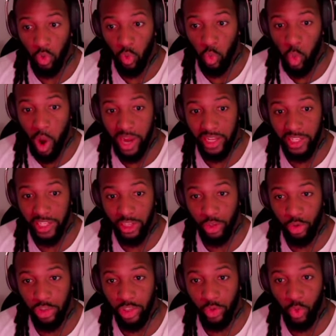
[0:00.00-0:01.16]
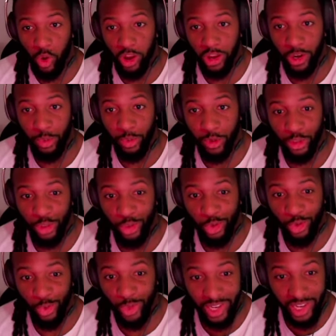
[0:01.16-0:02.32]
Why is this dude just walking up on
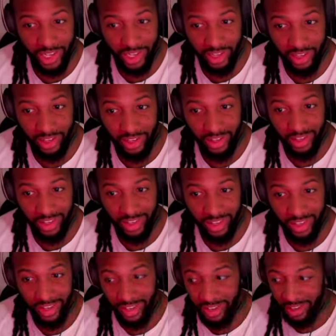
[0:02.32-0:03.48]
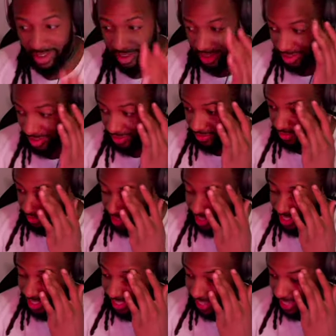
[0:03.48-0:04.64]
Shunsui like that? They just in the